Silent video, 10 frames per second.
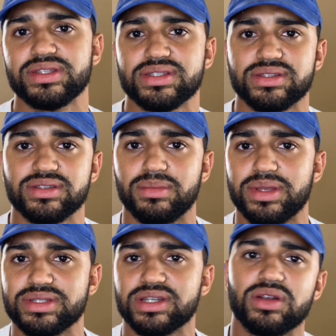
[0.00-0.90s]
and then the
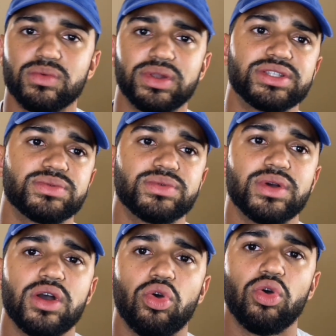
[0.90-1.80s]
men that are willing to
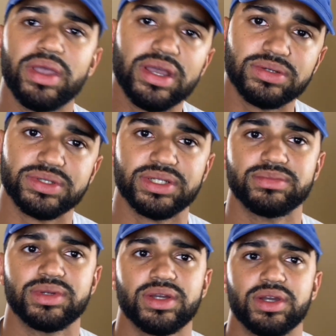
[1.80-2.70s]
obey Elohim,
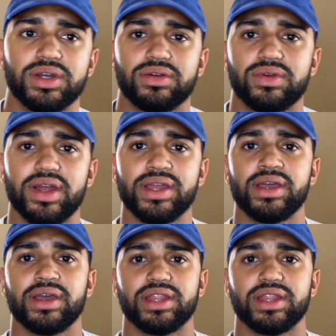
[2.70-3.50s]
right?